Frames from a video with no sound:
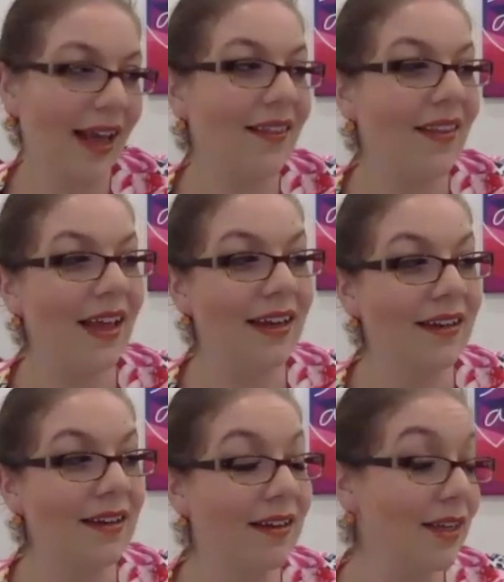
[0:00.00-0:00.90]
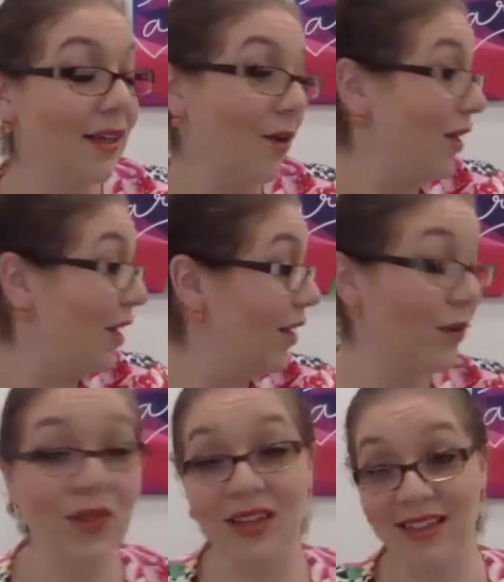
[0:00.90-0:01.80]
And then, you know, the other
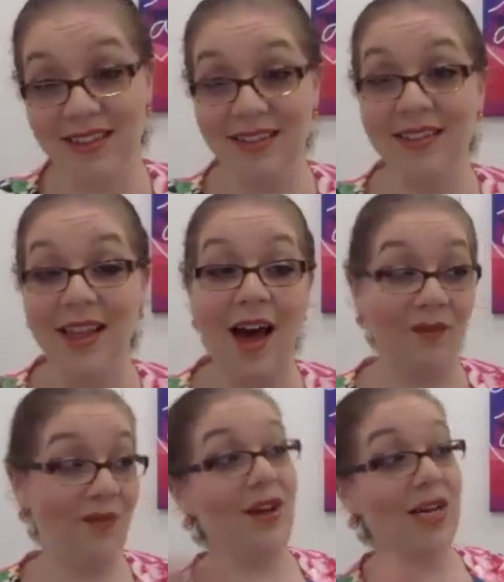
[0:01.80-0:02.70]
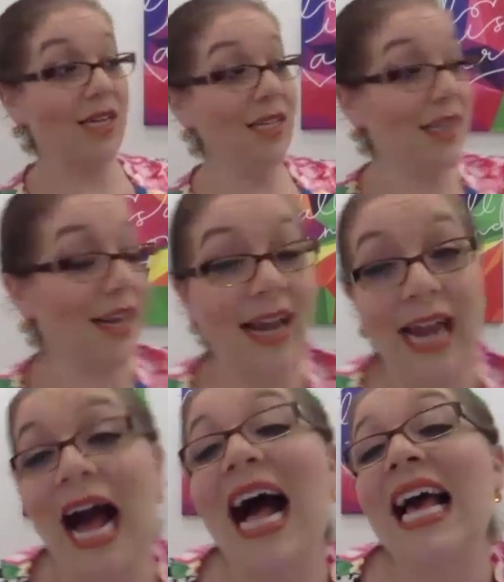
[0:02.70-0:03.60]
thing that's a lot of fun that I
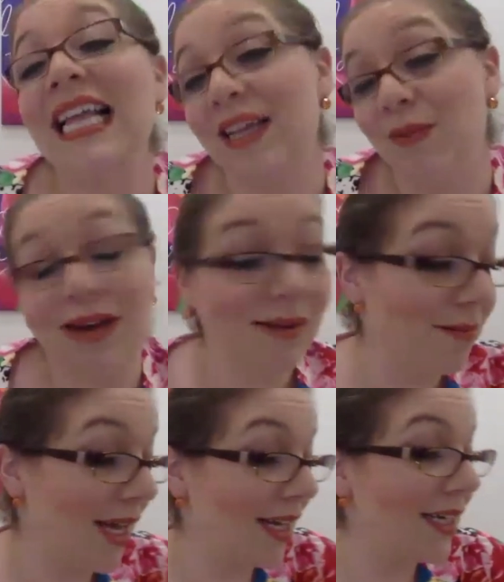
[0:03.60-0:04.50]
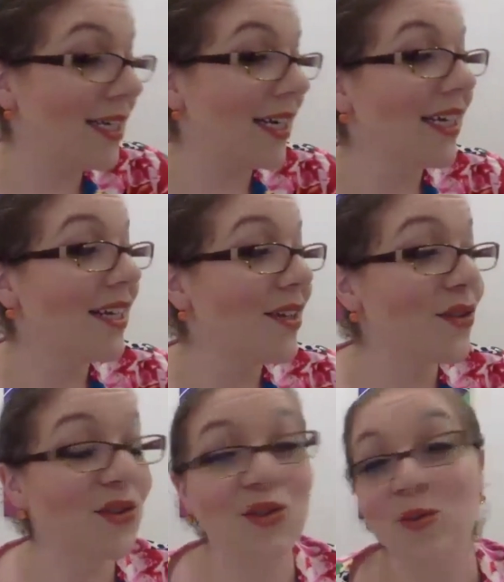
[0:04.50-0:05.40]
highly recommend,
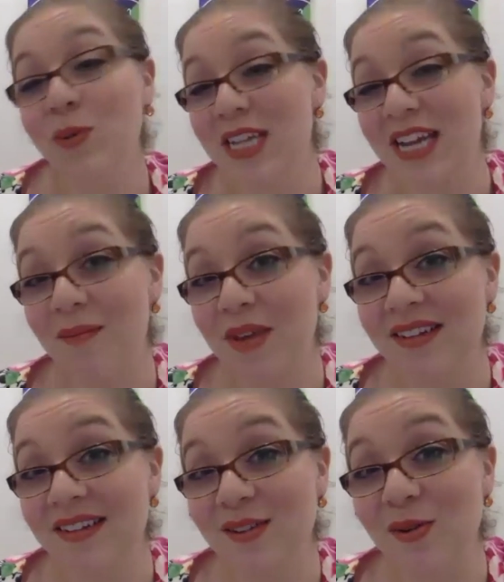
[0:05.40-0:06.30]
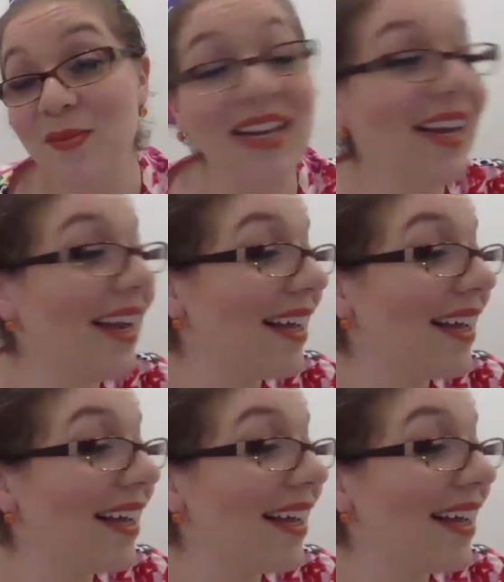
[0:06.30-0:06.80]
super time consuming.